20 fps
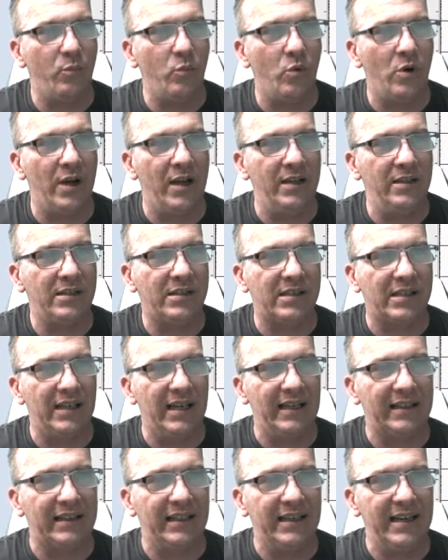one,
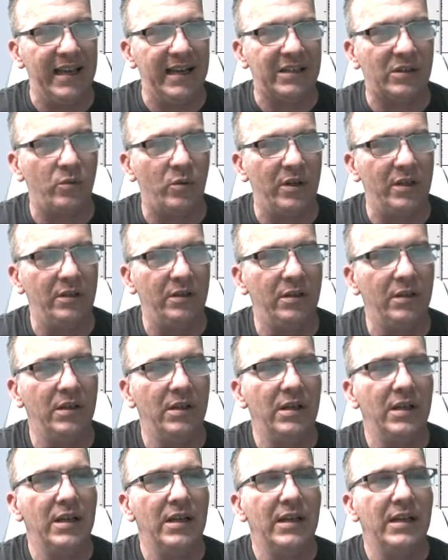select the next one,
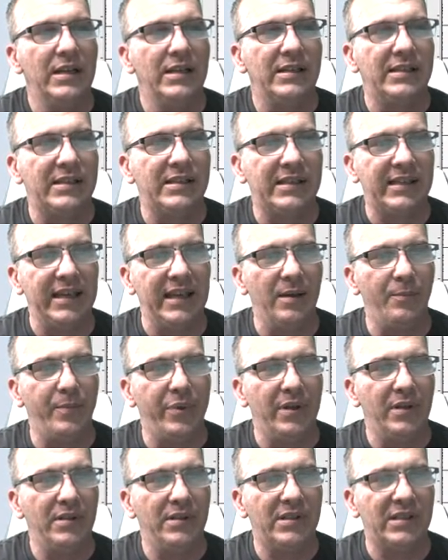skip,
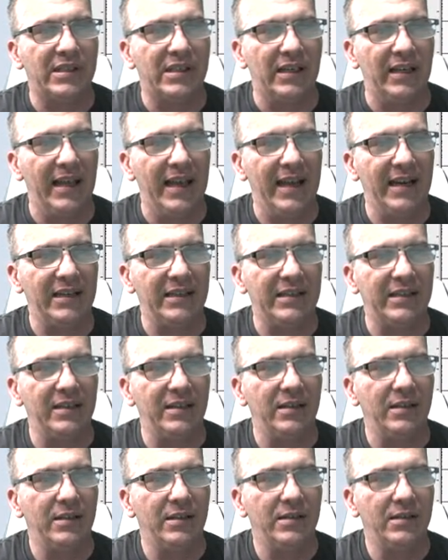select,
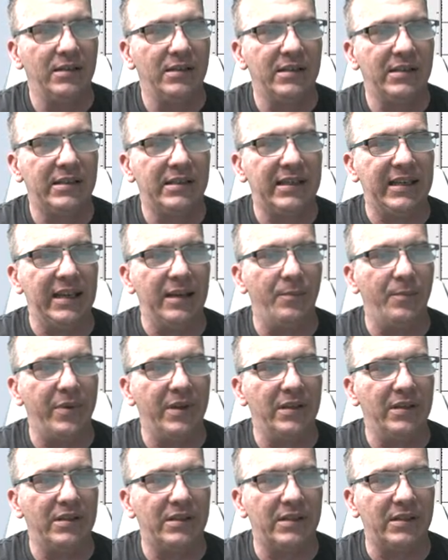skip,
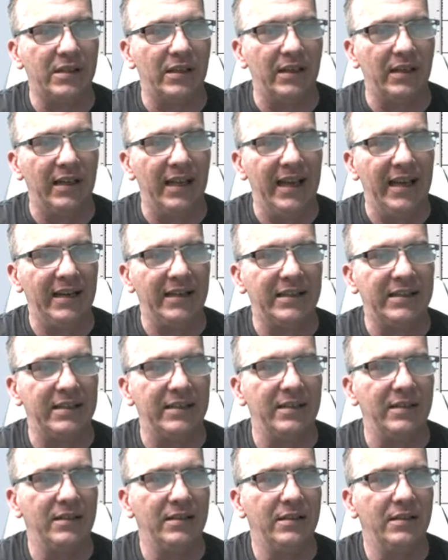select,
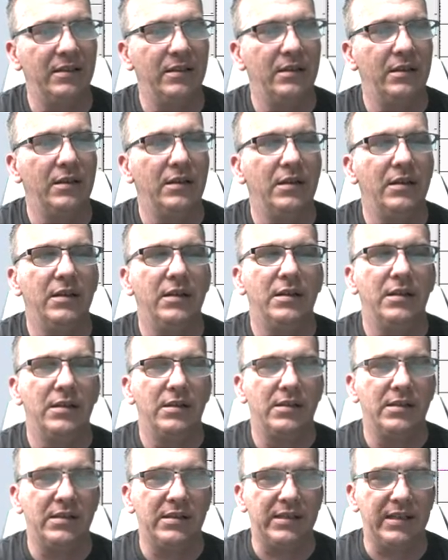
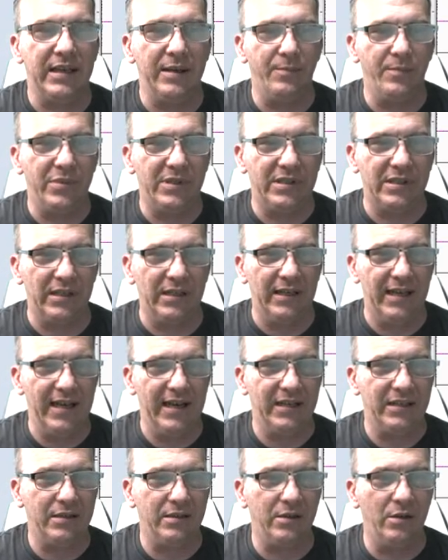skip,
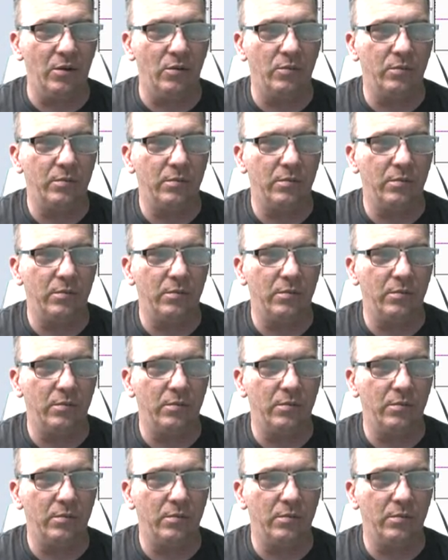select. Don't